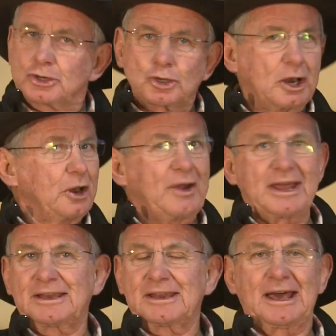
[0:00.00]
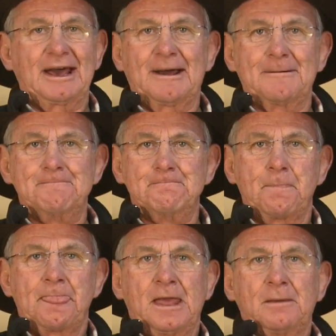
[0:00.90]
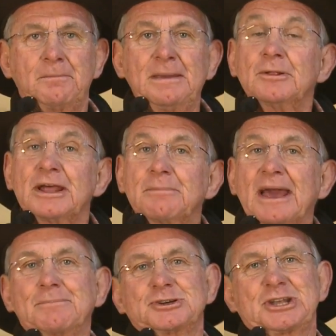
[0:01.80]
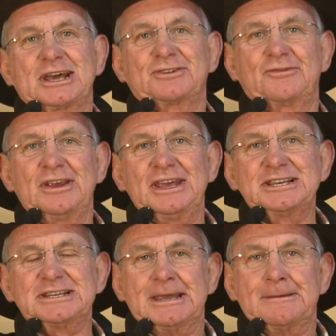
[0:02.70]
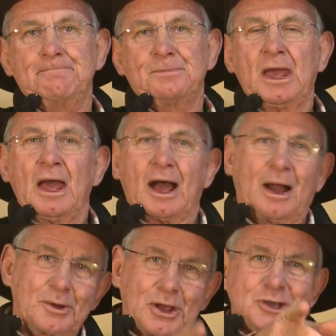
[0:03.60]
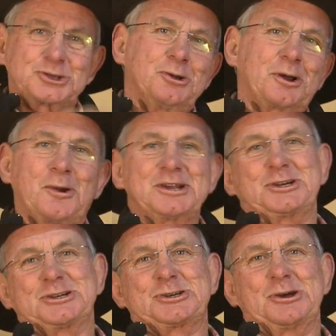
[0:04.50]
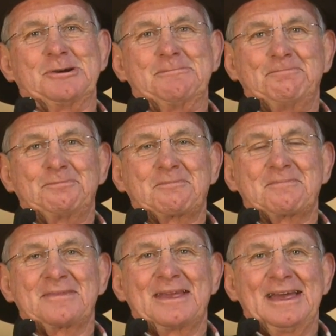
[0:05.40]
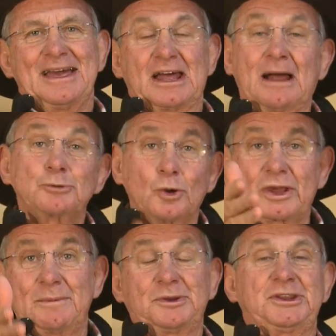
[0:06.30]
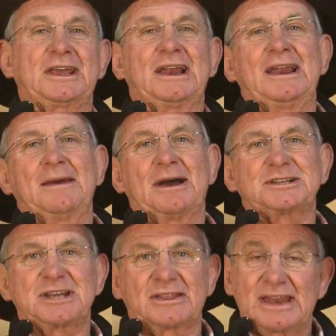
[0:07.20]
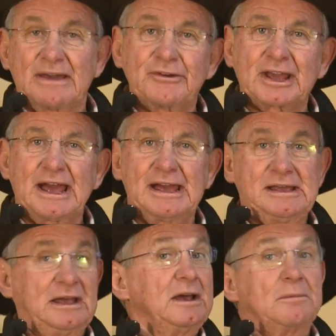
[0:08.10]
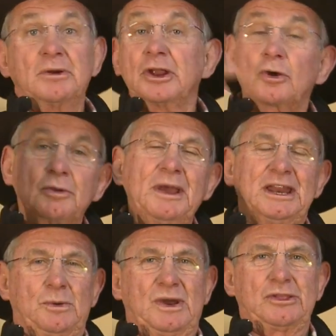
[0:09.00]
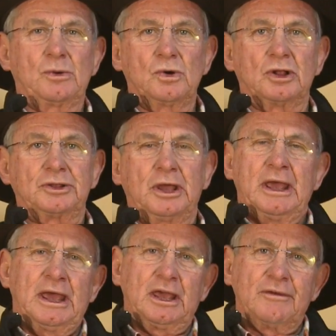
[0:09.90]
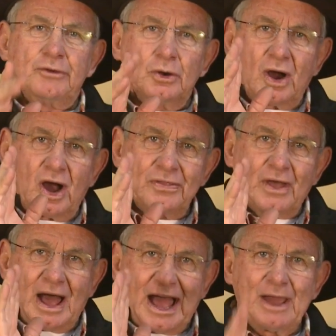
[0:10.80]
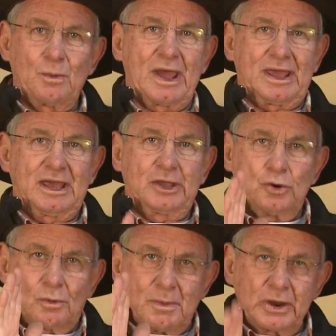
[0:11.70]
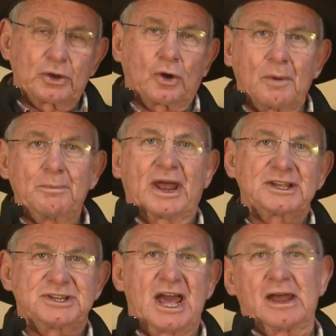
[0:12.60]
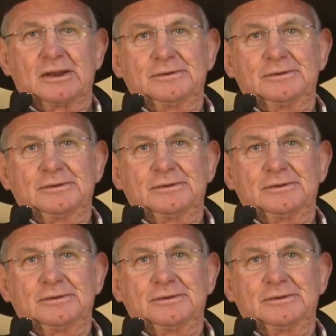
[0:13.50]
tolerate people that make mistakes very easily. I want to ask you a question, sir. And I'm talking particularly about Southern Africa, but it could be anywhere in the world. If you are on the highway and your motor car breaks down,